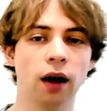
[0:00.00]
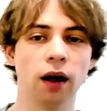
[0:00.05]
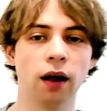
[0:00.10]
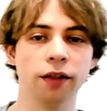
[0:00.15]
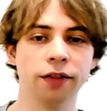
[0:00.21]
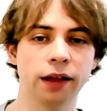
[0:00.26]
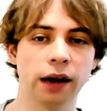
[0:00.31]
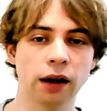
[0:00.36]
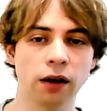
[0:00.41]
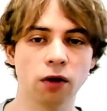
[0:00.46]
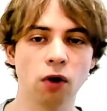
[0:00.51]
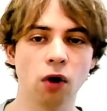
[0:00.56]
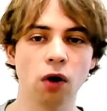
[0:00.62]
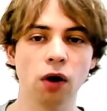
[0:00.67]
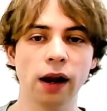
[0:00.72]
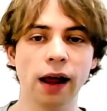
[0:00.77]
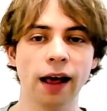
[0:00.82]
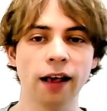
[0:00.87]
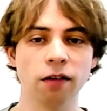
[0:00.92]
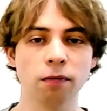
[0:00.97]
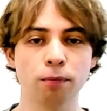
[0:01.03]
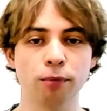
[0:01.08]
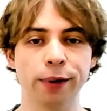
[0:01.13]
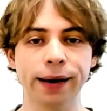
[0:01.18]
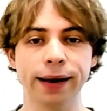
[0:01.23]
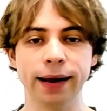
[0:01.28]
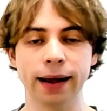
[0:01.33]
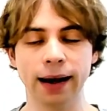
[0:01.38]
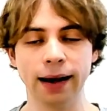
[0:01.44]
then call
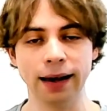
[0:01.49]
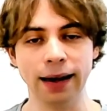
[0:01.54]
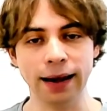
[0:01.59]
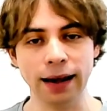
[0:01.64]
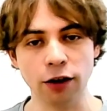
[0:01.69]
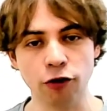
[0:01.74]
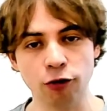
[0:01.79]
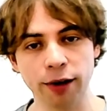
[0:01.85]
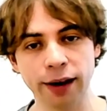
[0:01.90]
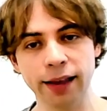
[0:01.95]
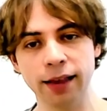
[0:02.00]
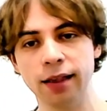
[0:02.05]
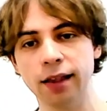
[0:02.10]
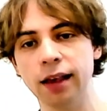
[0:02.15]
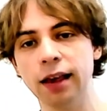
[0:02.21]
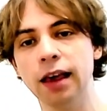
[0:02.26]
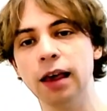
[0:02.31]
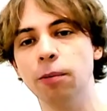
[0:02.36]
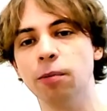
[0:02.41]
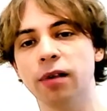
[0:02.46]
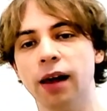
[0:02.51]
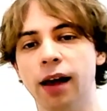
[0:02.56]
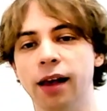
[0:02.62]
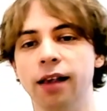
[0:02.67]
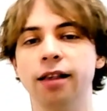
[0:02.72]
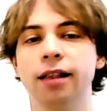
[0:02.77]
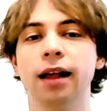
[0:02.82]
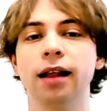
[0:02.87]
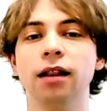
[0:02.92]
sbreak and decrease the heap
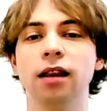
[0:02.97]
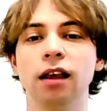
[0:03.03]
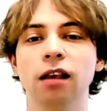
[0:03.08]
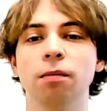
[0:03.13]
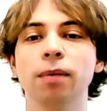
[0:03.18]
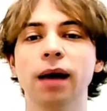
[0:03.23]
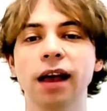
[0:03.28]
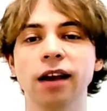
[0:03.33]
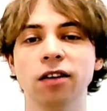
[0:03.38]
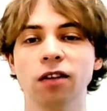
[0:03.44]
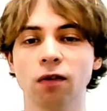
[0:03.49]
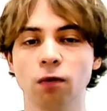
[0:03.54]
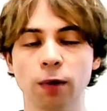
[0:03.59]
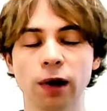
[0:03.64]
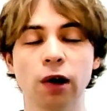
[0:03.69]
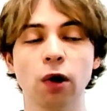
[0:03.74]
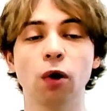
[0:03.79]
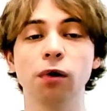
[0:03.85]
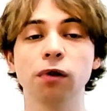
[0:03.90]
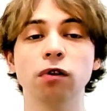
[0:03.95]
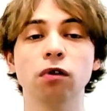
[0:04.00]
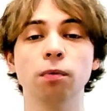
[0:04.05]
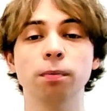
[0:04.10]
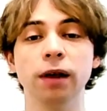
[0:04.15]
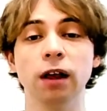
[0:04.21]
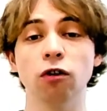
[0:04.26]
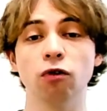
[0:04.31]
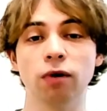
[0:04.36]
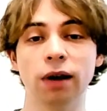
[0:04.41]
size, then these pages will also
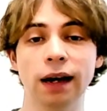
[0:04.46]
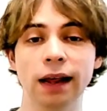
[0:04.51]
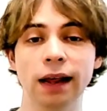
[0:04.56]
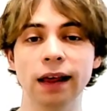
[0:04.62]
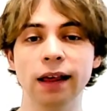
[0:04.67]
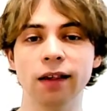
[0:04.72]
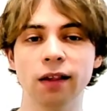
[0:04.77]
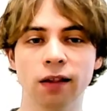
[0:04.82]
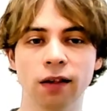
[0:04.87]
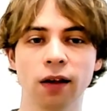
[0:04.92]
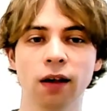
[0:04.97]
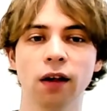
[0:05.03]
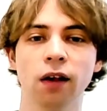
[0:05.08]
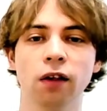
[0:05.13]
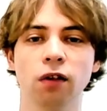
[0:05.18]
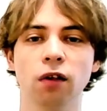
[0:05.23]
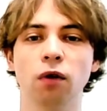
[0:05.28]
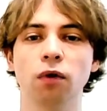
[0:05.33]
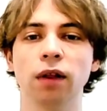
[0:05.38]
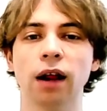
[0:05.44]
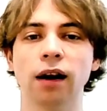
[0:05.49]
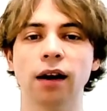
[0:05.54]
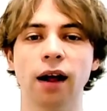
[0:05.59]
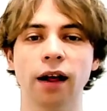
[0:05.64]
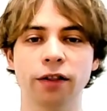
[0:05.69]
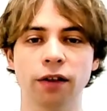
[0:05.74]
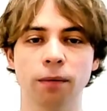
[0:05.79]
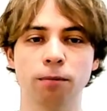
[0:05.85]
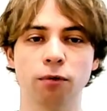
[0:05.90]
be released so that
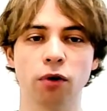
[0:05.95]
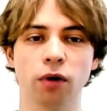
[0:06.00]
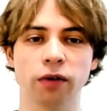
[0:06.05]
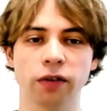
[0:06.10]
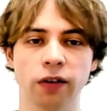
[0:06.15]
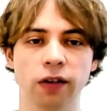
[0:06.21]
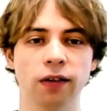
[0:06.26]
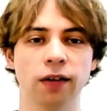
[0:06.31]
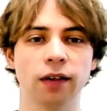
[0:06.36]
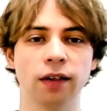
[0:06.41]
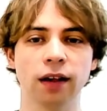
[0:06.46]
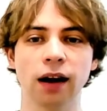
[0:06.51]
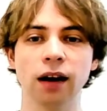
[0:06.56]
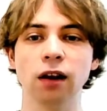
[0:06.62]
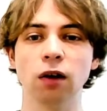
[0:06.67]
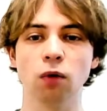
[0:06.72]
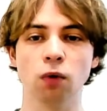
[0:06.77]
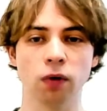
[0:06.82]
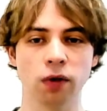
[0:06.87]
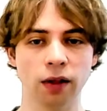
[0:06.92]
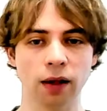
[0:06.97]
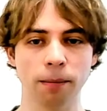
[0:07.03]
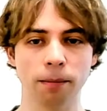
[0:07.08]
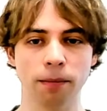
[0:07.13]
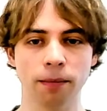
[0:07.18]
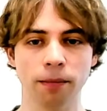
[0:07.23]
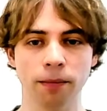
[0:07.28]
other processes can use them.